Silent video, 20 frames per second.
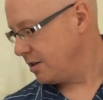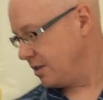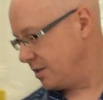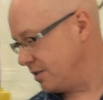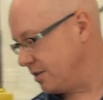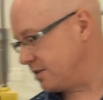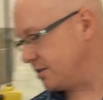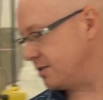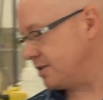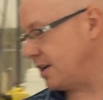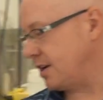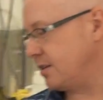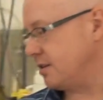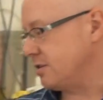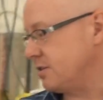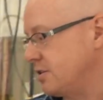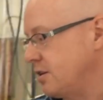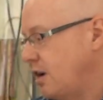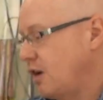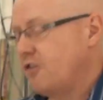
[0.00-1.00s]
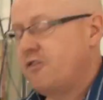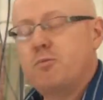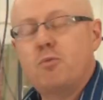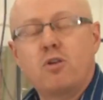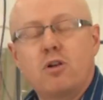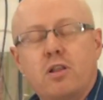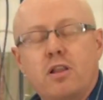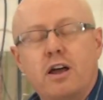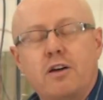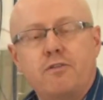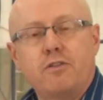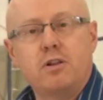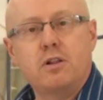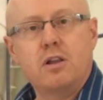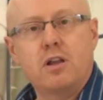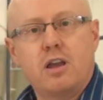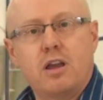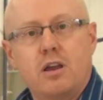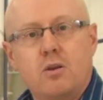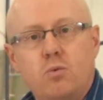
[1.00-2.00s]
This is at the sophomore
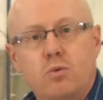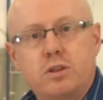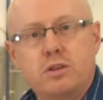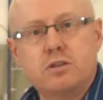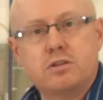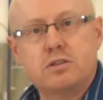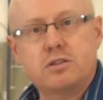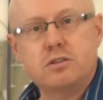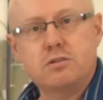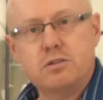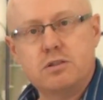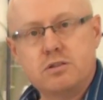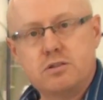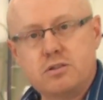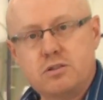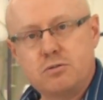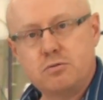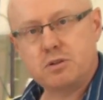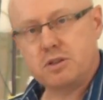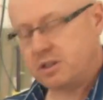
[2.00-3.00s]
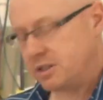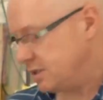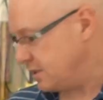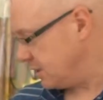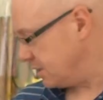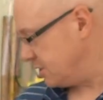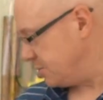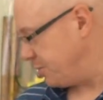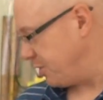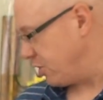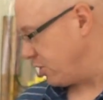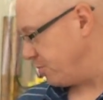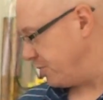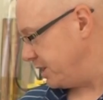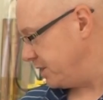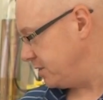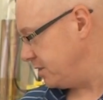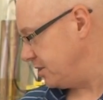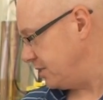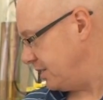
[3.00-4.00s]
level, and what the students do with this
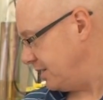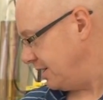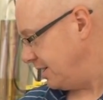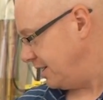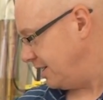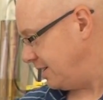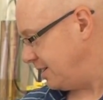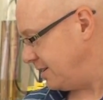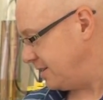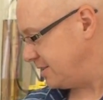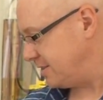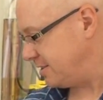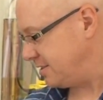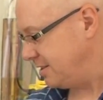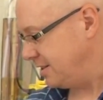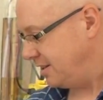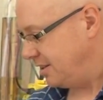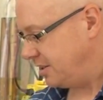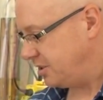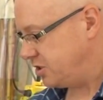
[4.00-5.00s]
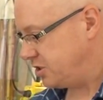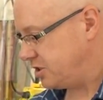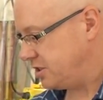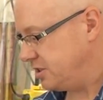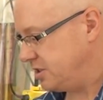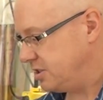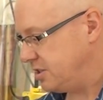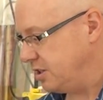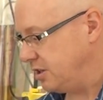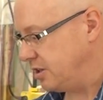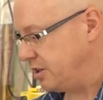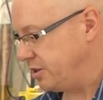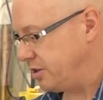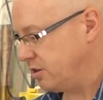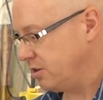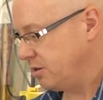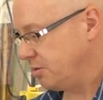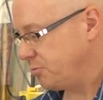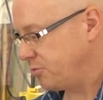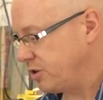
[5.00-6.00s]
experiment is it's just a
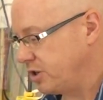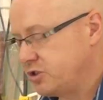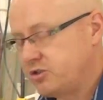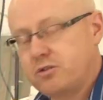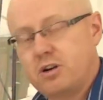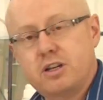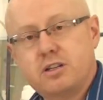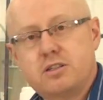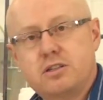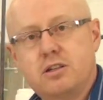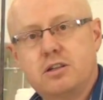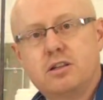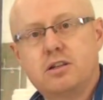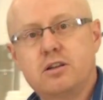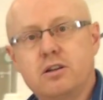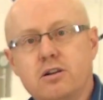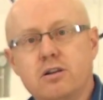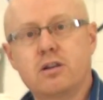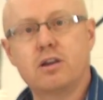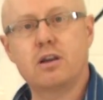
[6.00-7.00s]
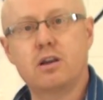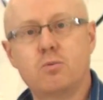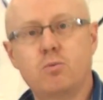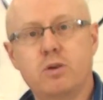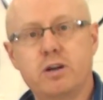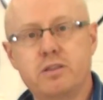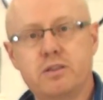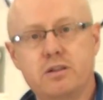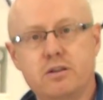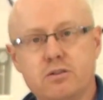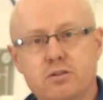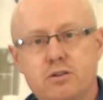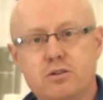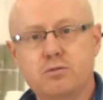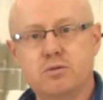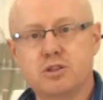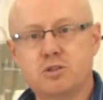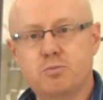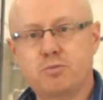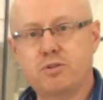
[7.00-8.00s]
cylinder, pressurized cylinder, and what they'll
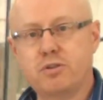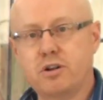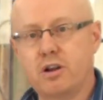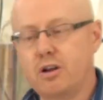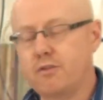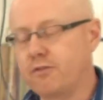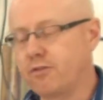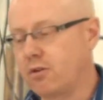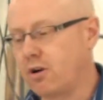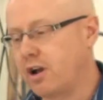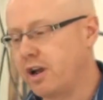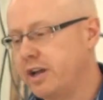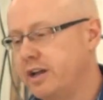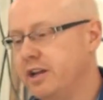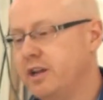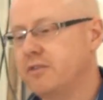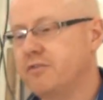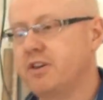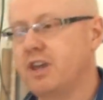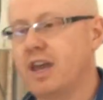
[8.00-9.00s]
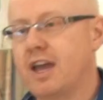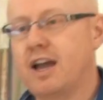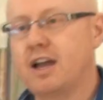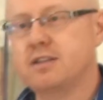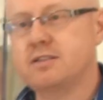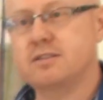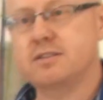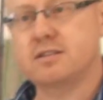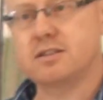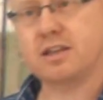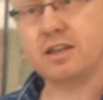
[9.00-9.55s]
do is put a variety of gases